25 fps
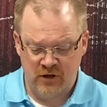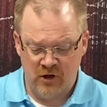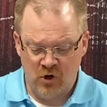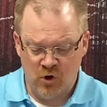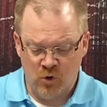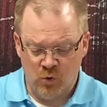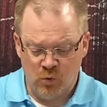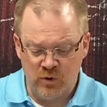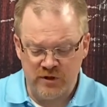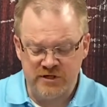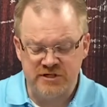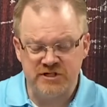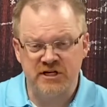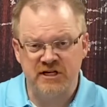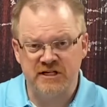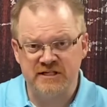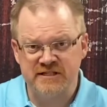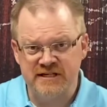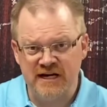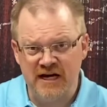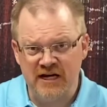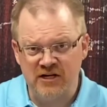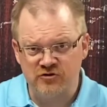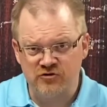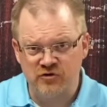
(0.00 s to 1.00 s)
which does
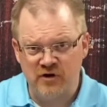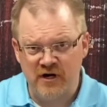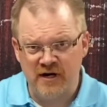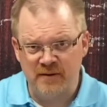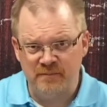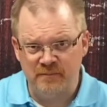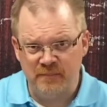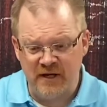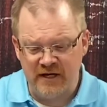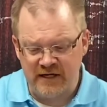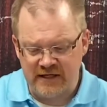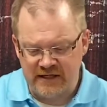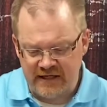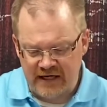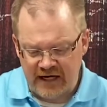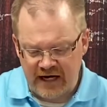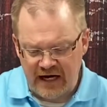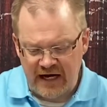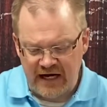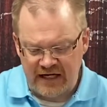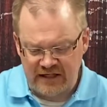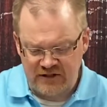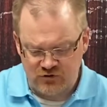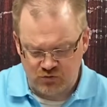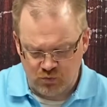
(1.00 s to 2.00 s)
not try to bend
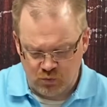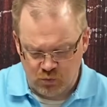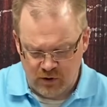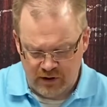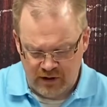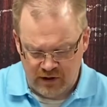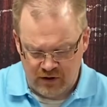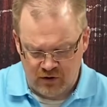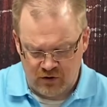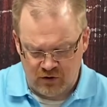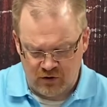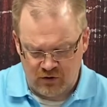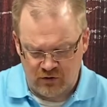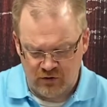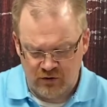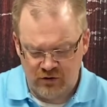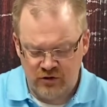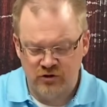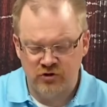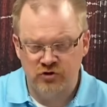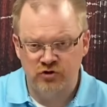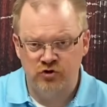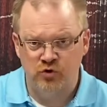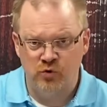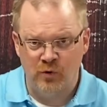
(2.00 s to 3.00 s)
God's will
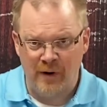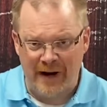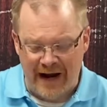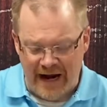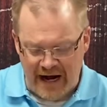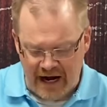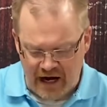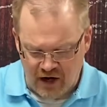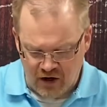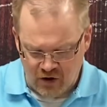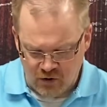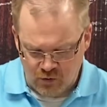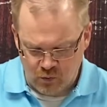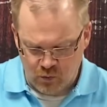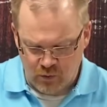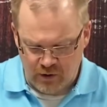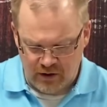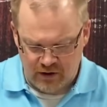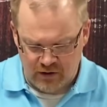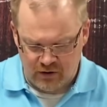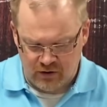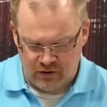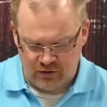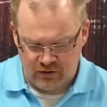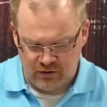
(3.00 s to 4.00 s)
to our
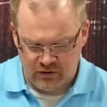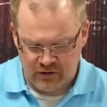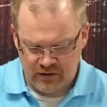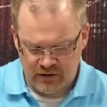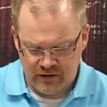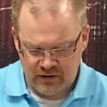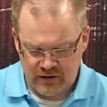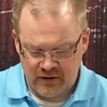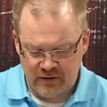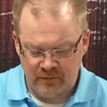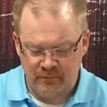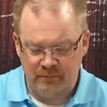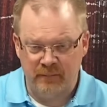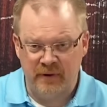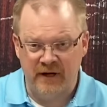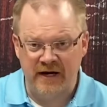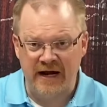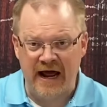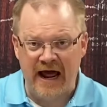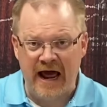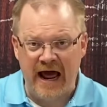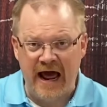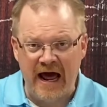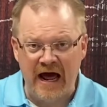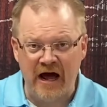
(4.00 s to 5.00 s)
will, but
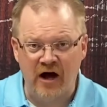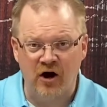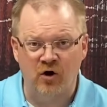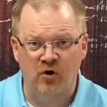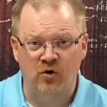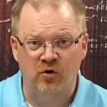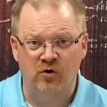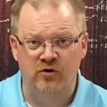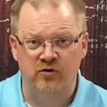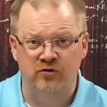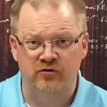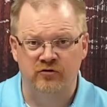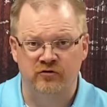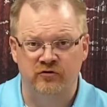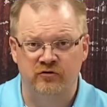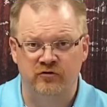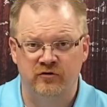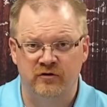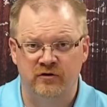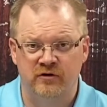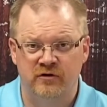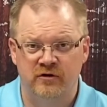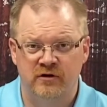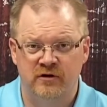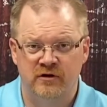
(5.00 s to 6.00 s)
ours
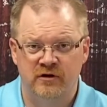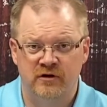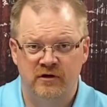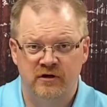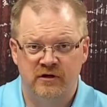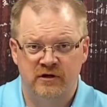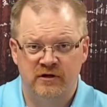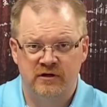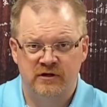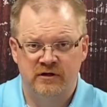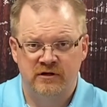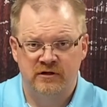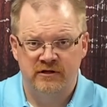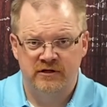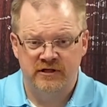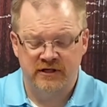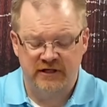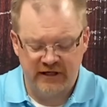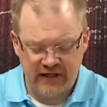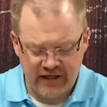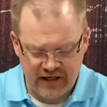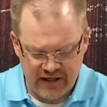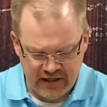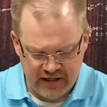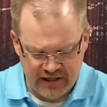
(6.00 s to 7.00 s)
to
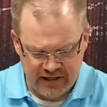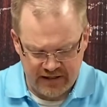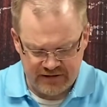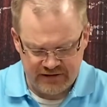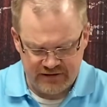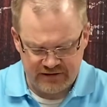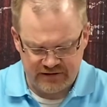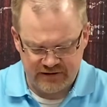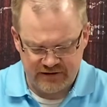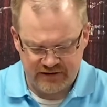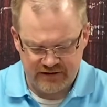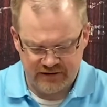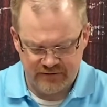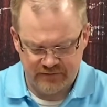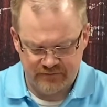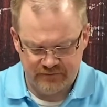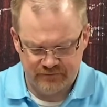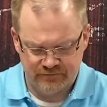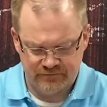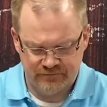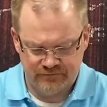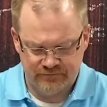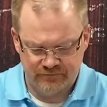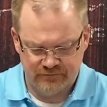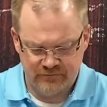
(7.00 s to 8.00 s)
God's.
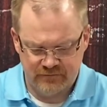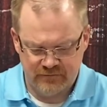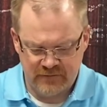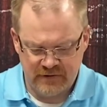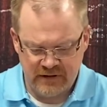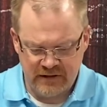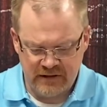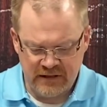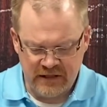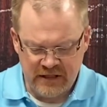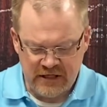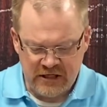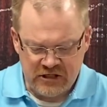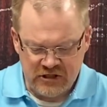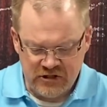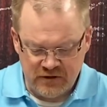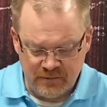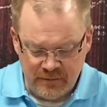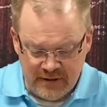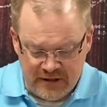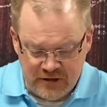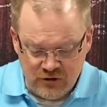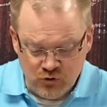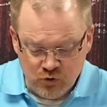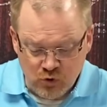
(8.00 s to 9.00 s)
To
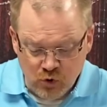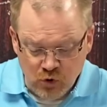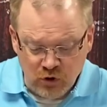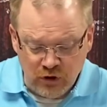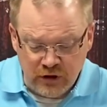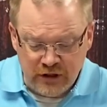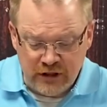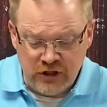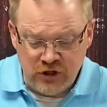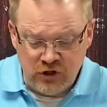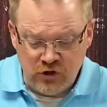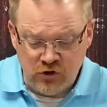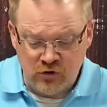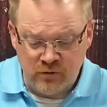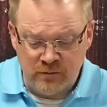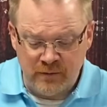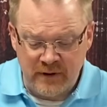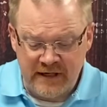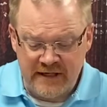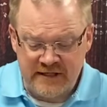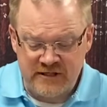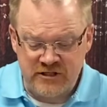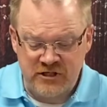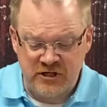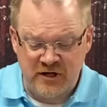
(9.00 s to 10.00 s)
be truly human
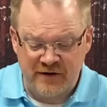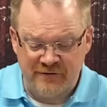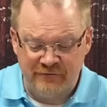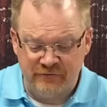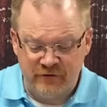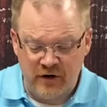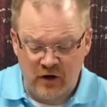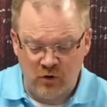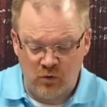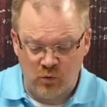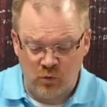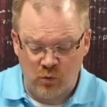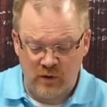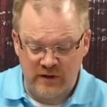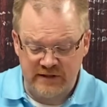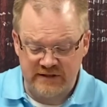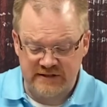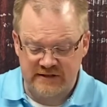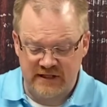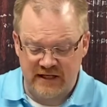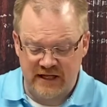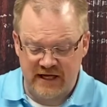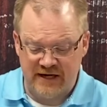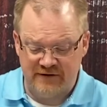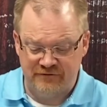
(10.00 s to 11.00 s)
is to devote
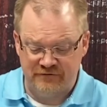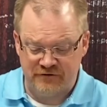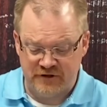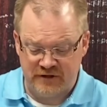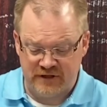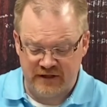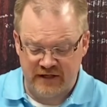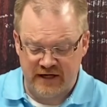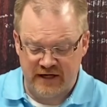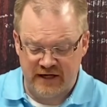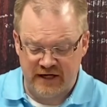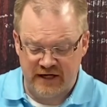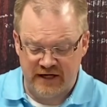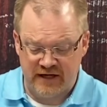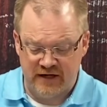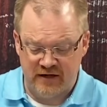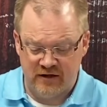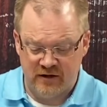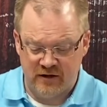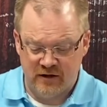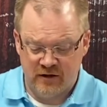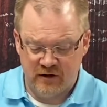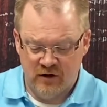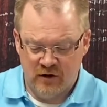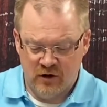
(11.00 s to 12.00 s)
one's life to God,
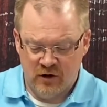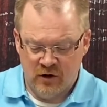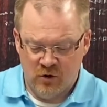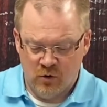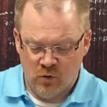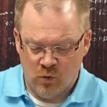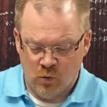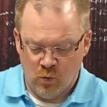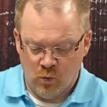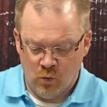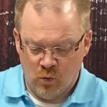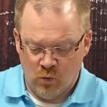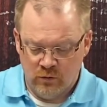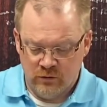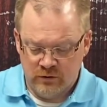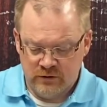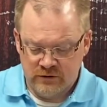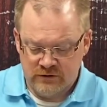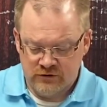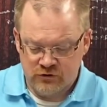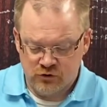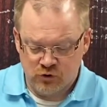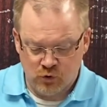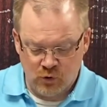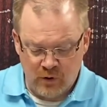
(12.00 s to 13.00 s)

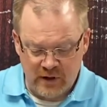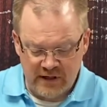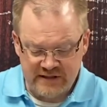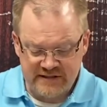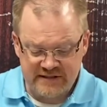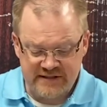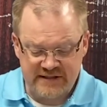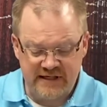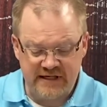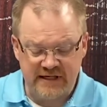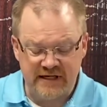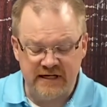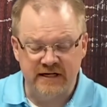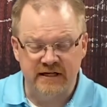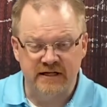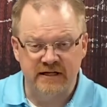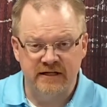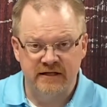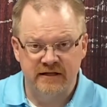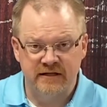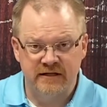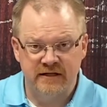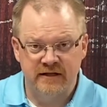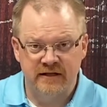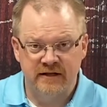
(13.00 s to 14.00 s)
trusting
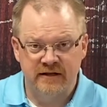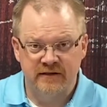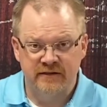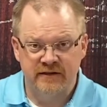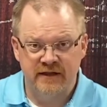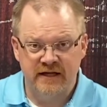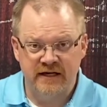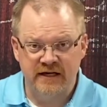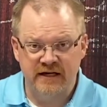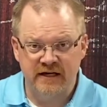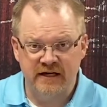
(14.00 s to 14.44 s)
that